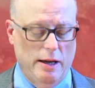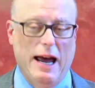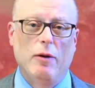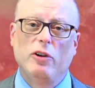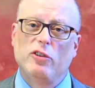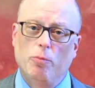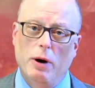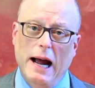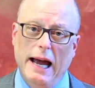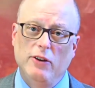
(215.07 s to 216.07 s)
I was
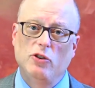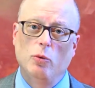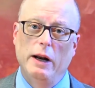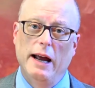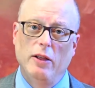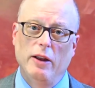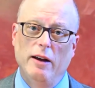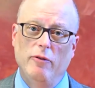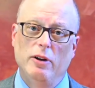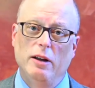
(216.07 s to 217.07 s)
surprised when I
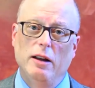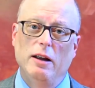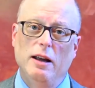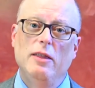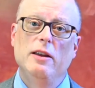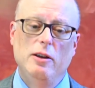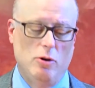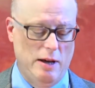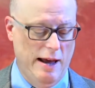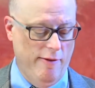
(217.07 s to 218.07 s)
lived in the
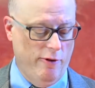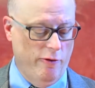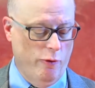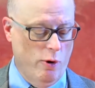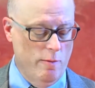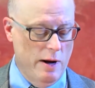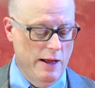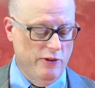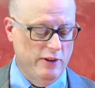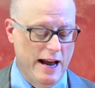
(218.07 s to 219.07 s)
UK for 4
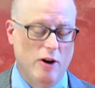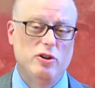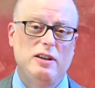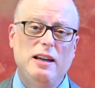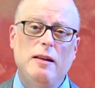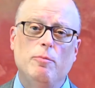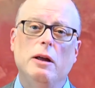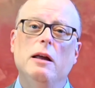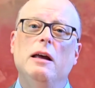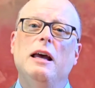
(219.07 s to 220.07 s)
months how deep
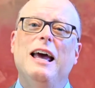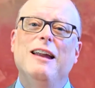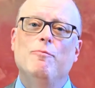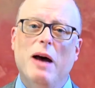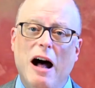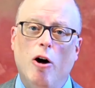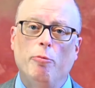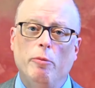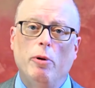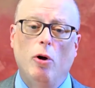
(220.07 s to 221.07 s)
and
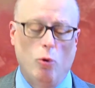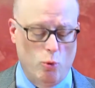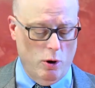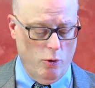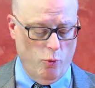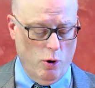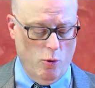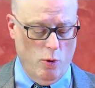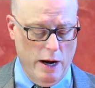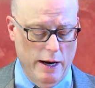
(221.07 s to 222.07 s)
palpable World
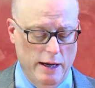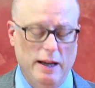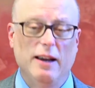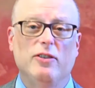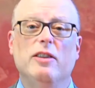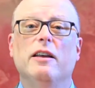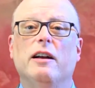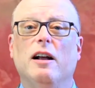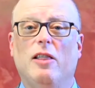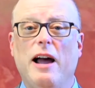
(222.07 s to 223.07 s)
War I is in the
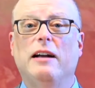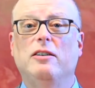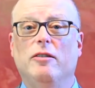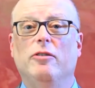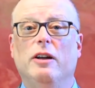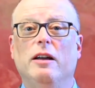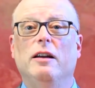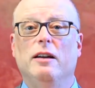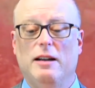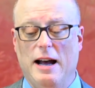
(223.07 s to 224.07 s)
collective
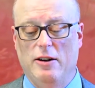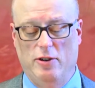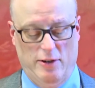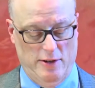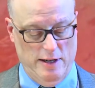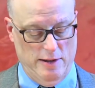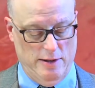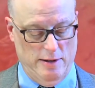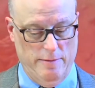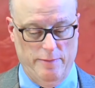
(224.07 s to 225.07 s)
consciousness.